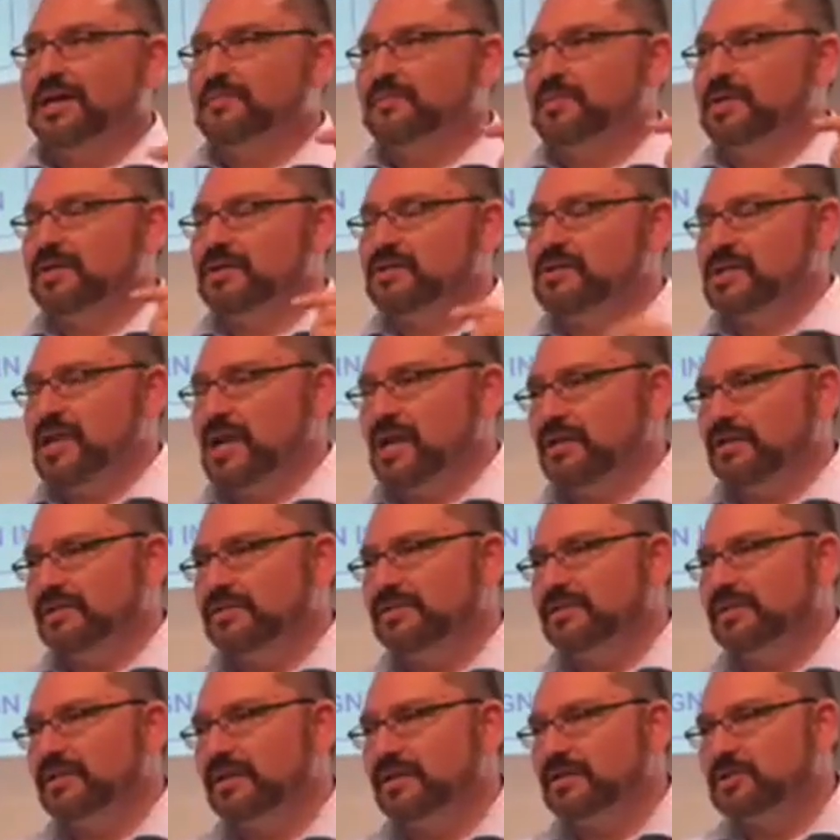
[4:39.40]
can be a
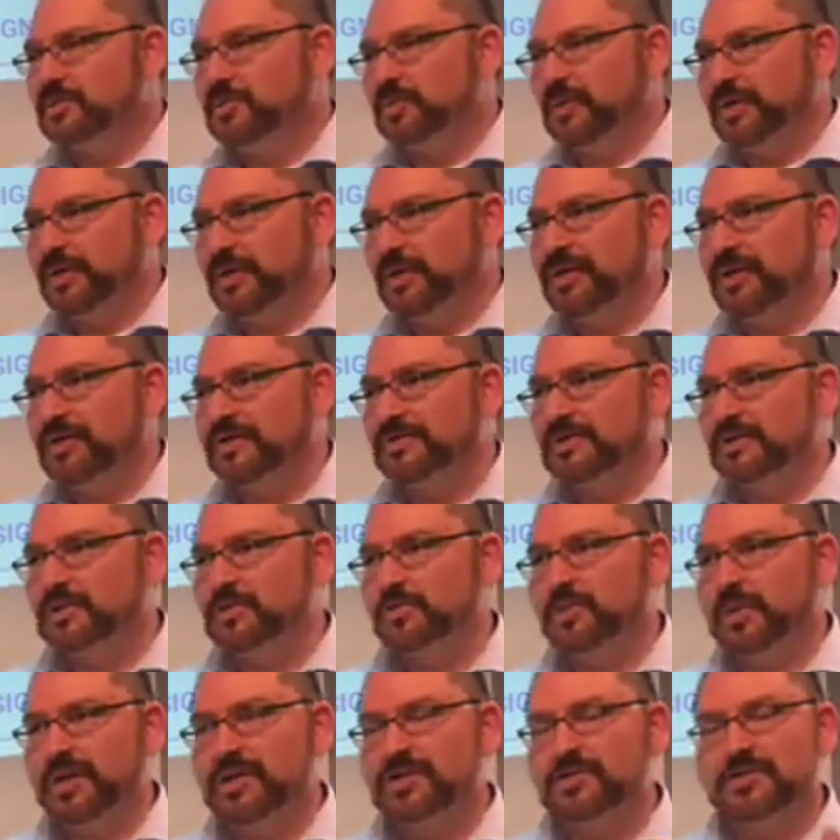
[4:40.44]
challenging experience,
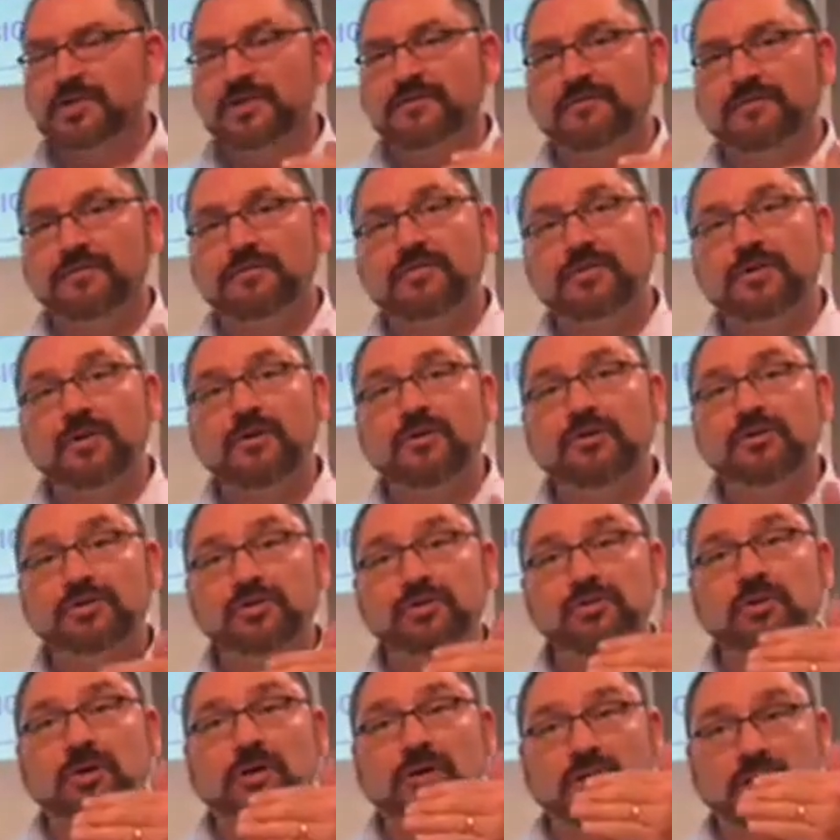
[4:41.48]
especially for those
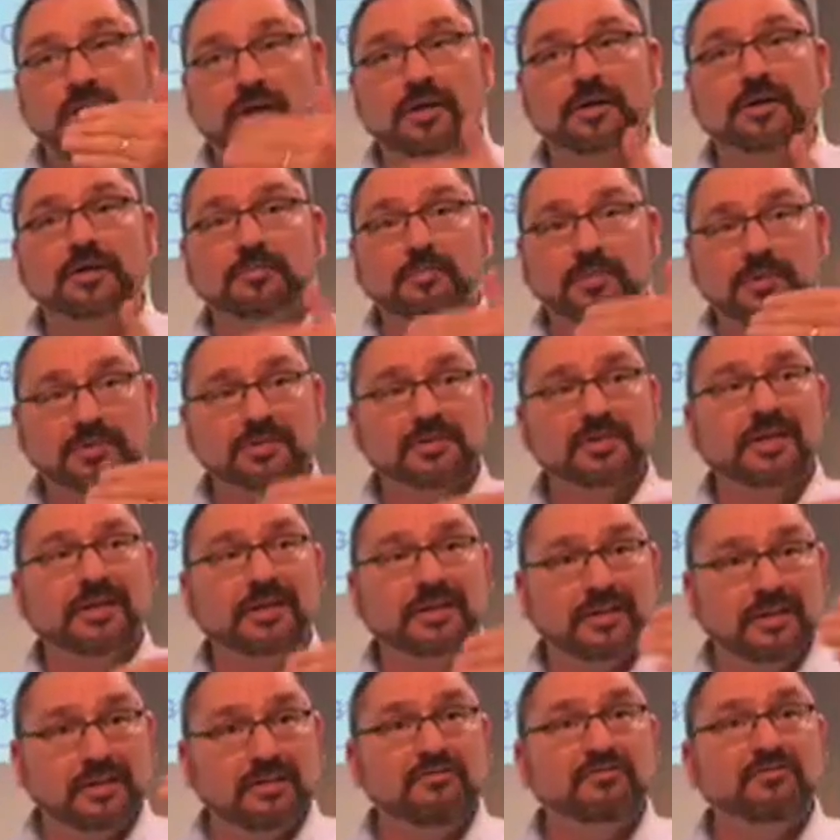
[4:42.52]
who are one hundred
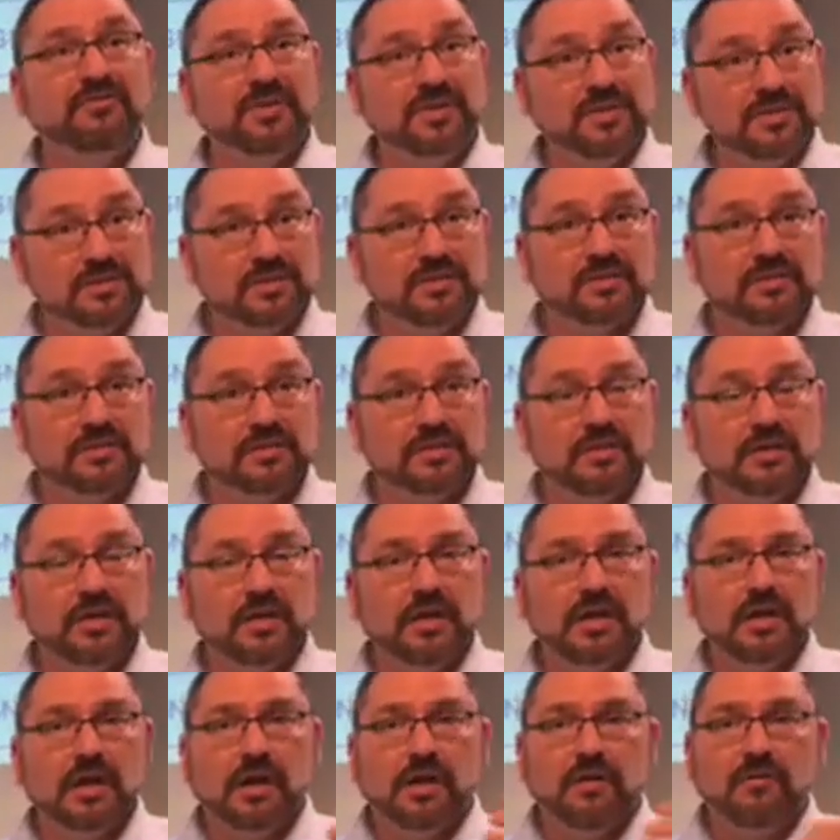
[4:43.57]
percent convinced
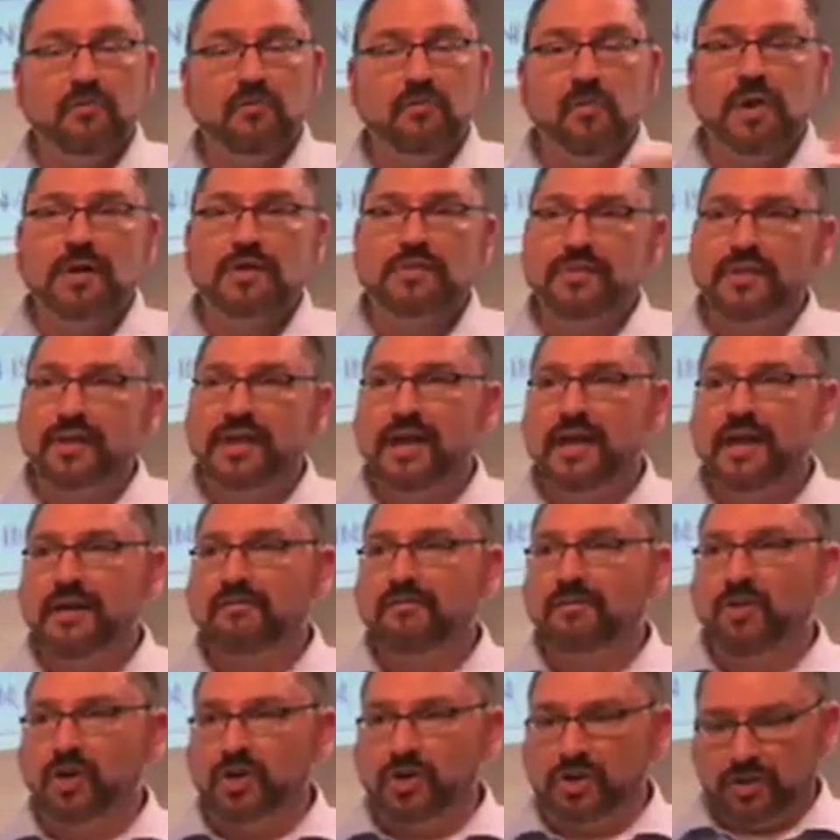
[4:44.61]
of what they
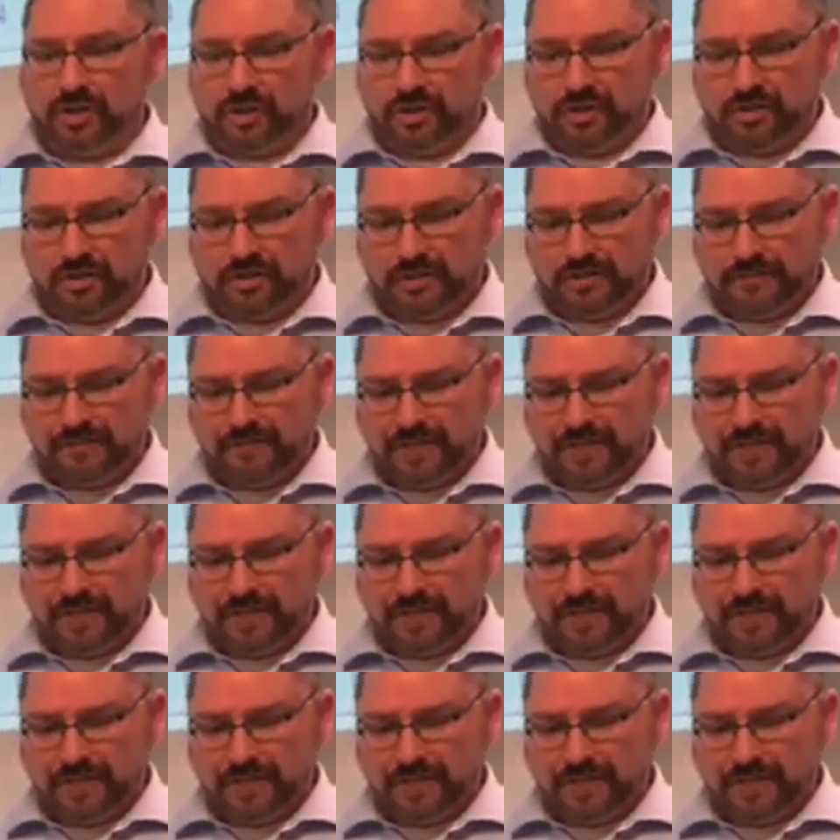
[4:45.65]
have learned.